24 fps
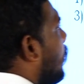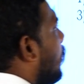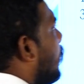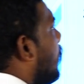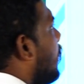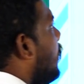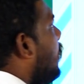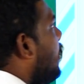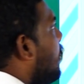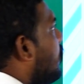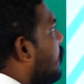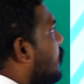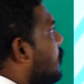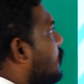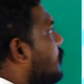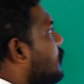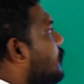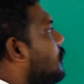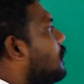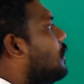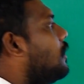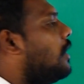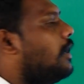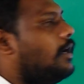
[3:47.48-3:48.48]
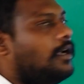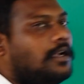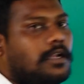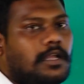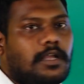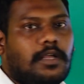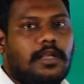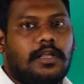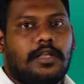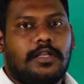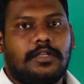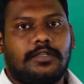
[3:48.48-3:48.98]
Okay? Right?
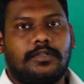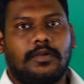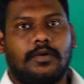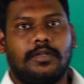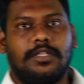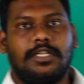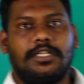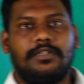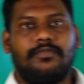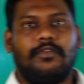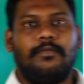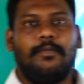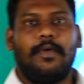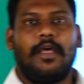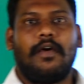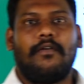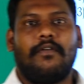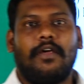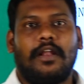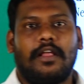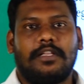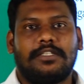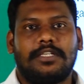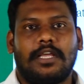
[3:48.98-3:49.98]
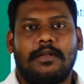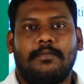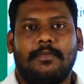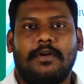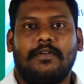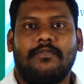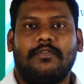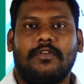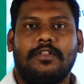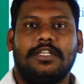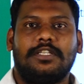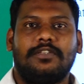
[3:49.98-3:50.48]
So this would be our
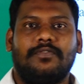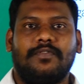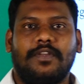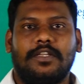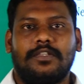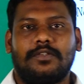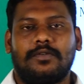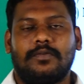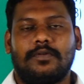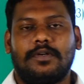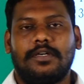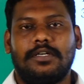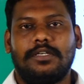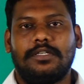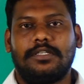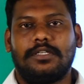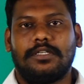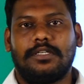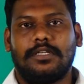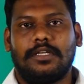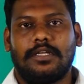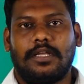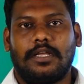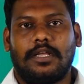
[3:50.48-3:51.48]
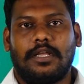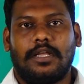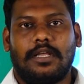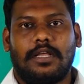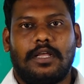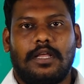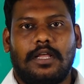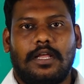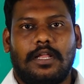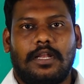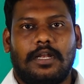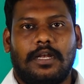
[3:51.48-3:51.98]
assignment for this week, students.
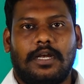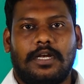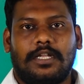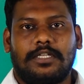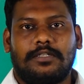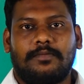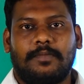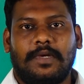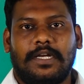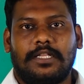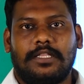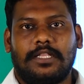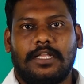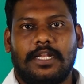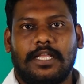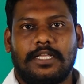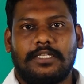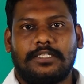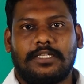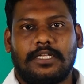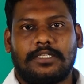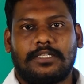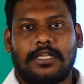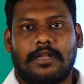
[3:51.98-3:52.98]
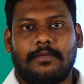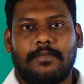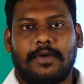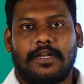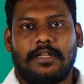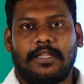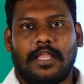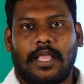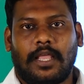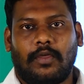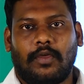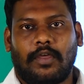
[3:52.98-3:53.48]
Let us meet in the next
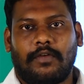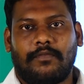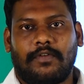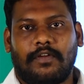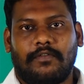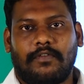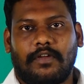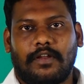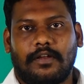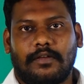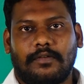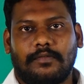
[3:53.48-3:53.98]
assignment. Thank you everyone.